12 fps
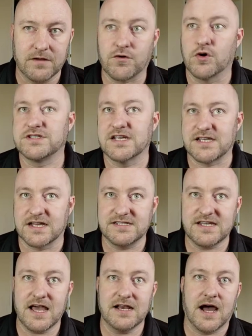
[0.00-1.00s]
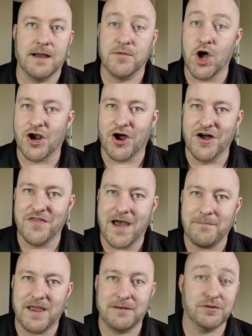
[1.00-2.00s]
Of course, as I said, I'm not on
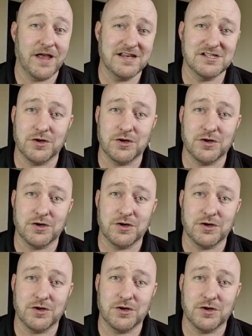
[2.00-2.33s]
that paid plan,